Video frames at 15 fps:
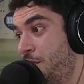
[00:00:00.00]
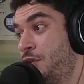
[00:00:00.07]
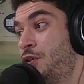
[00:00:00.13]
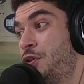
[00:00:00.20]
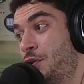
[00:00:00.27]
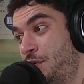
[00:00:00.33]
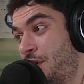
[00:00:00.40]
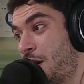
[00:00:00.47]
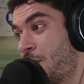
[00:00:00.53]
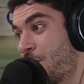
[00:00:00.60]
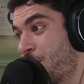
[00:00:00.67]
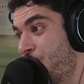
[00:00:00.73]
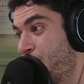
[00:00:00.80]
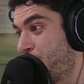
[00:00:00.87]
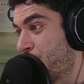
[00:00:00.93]
you now
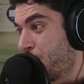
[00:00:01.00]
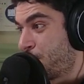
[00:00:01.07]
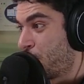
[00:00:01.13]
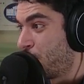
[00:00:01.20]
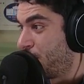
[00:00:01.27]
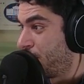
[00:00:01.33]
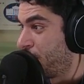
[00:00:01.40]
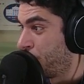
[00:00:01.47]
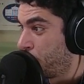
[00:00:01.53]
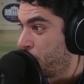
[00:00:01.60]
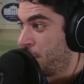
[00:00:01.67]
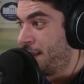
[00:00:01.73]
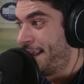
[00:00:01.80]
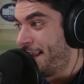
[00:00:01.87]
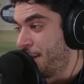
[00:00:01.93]
can choose Sporting
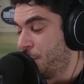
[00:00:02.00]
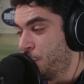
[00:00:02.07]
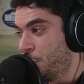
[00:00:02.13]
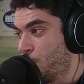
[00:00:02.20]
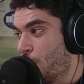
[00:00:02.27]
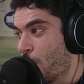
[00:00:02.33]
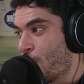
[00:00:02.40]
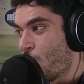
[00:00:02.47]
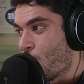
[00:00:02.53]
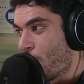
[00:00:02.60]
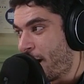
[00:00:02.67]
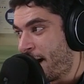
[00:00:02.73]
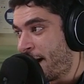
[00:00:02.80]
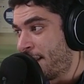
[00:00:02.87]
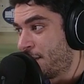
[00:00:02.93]
Lisbon, and you know
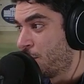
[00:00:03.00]
why.